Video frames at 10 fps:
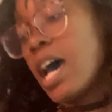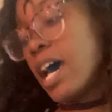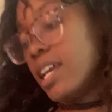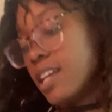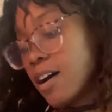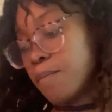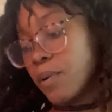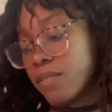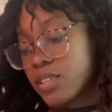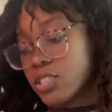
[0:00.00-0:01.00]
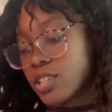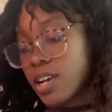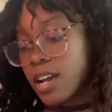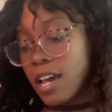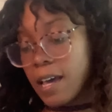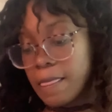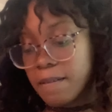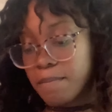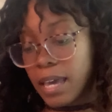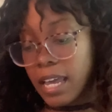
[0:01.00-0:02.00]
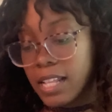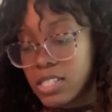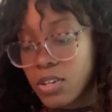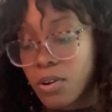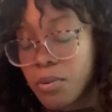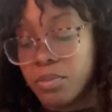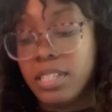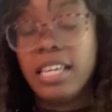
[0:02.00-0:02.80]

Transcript: And now both the shirt and the pants are only